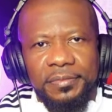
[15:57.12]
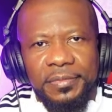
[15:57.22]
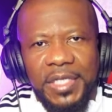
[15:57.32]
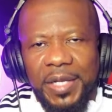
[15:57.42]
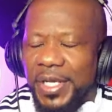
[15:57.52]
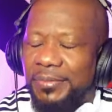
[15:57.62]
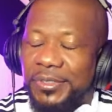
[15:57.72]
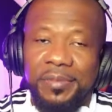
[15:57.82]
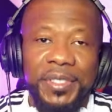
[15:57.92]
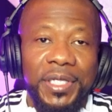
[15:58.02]
I mean, I'm just
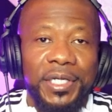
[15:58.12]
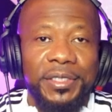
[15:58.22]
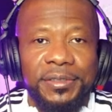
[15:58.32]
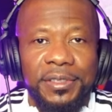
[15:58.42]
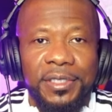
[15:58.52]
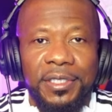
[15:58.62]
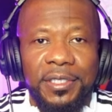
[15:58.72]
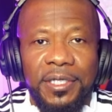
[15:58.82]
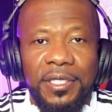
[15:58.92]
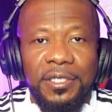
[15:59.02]
going to be honest.
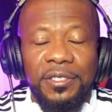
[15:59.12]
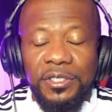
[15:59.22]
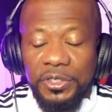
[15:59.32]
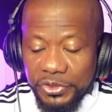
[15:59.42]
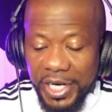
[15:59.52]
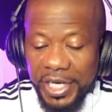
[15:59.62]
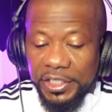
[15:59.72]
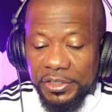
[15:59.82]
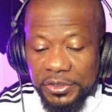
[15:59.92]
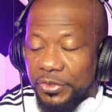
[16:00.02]
You trying to get
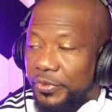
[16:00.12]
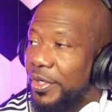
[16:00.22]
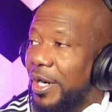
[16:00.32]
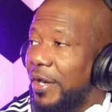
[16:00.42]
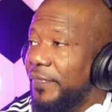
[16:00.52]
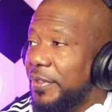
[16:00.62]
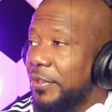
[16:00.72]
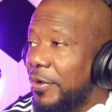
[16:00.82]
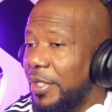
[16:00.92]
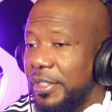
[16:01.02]
your career off and
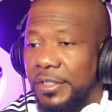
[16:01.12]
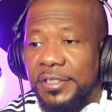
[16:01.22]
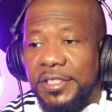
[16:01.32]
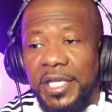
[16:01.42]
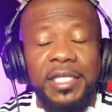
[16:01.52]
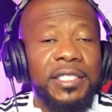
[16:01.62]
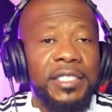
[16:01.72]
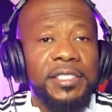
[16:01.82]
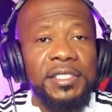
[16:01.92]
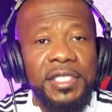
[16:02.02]
going and saying this
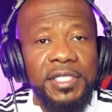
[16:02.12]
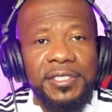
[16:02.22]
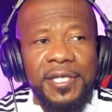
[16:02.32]
and this.